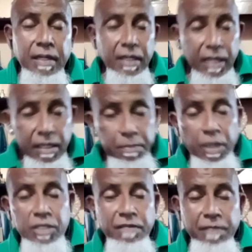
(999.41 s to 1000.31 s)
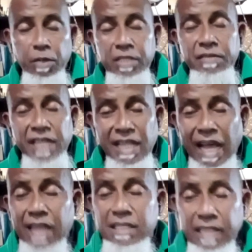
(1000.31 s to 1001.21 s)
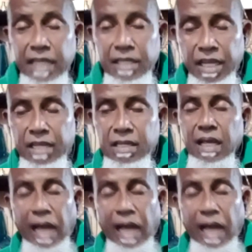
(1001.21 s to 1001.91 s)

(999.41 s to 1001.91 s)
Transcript: in the budget for the last 10 years.